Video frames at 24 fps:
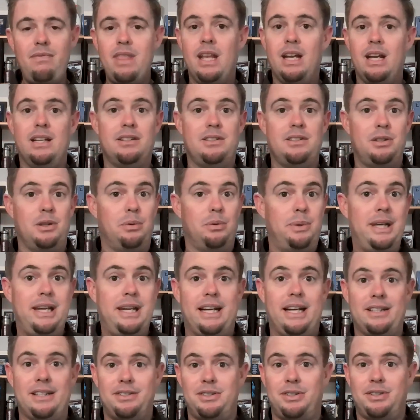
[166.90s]
And so we
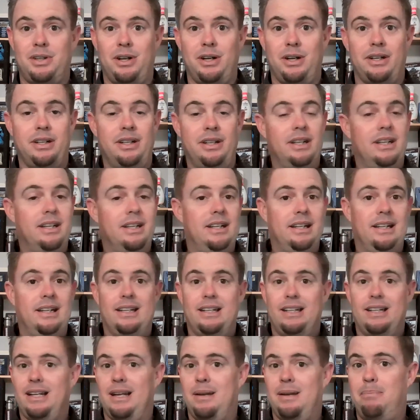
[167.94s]
got started
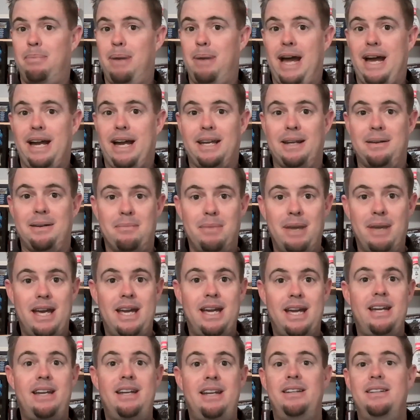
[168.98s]
back in
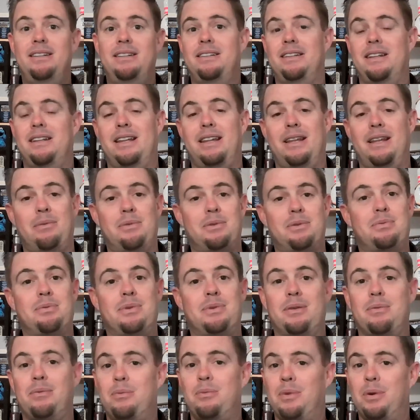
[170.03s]
May. That was
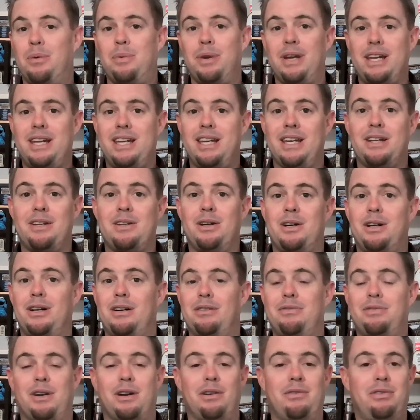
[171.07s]
when we kicked
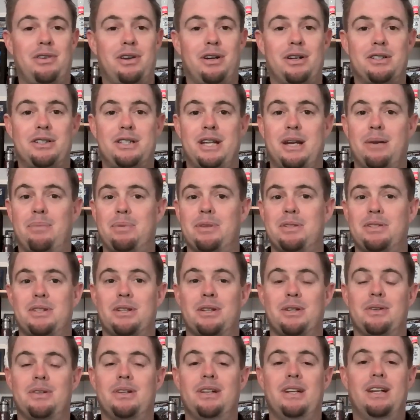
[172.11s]
off our first
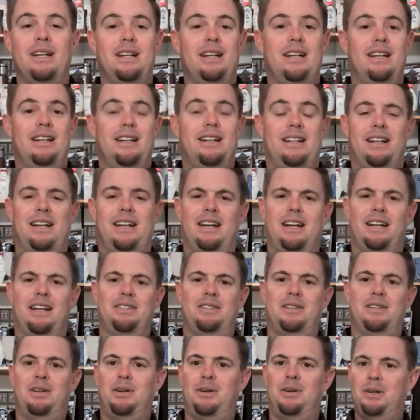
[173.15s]
episode. And it's
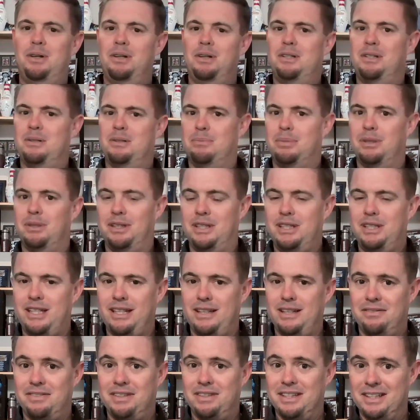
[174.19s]
hard to
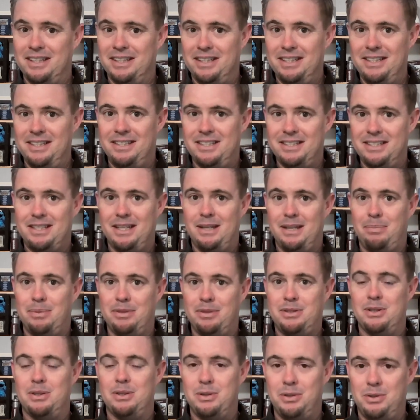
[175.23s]
believe that this is
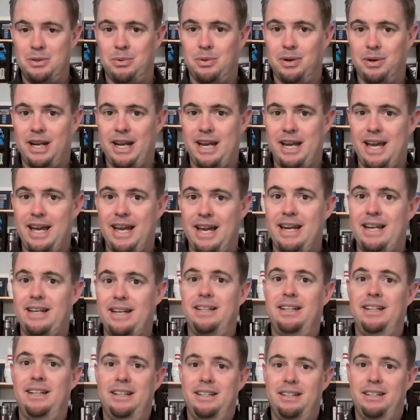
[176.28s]
episode 28.
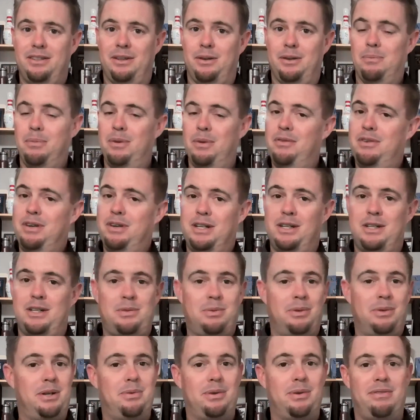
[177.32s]
So moving into
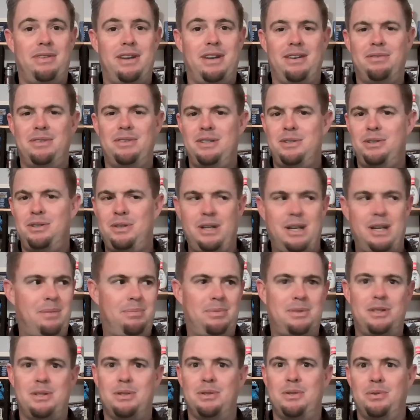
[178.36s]
2025,
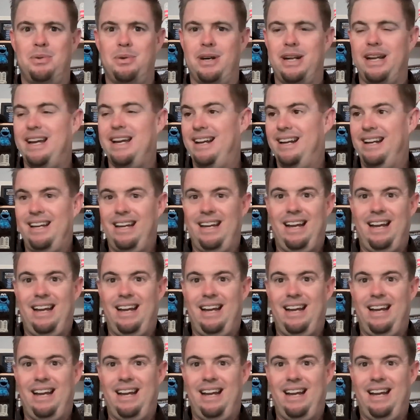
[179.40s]
episode 28.